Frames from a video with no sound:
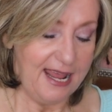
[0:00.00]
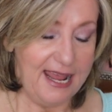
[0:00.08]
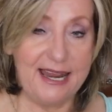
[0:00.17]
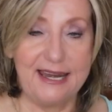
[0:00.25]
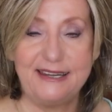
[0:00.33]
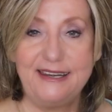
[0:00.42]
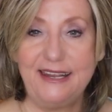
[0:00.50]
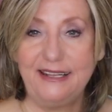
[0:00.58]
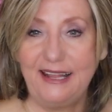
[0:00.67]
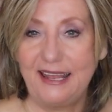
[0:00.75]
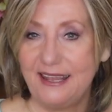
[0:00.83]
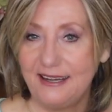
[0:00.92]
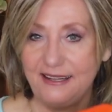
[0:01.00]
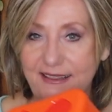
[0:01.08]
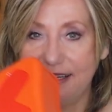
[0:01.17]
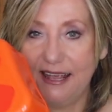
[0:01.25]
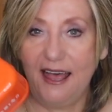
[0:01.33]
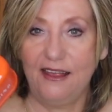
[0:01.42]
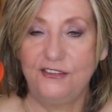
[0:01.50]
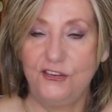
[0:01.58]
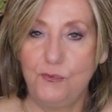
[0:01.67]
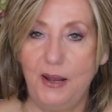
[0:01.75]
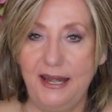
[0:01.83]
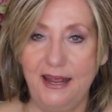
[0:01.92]
And like anything else,
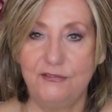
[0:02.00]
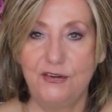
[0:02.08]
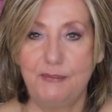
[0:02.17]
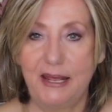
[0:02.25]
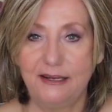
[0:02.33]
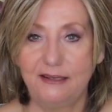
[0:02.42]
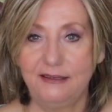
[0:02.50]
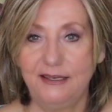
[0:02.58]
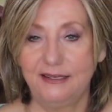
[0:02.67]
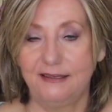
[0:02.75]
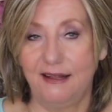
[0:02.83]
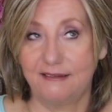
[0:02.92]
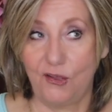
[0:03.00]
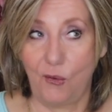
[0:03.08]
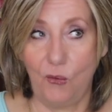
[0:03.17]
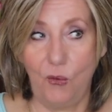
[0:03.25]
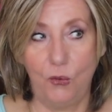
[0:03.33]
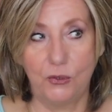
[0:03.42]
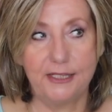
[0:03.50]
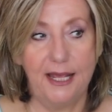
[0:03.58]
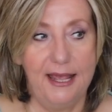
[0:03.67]
you might have a medical kit that's old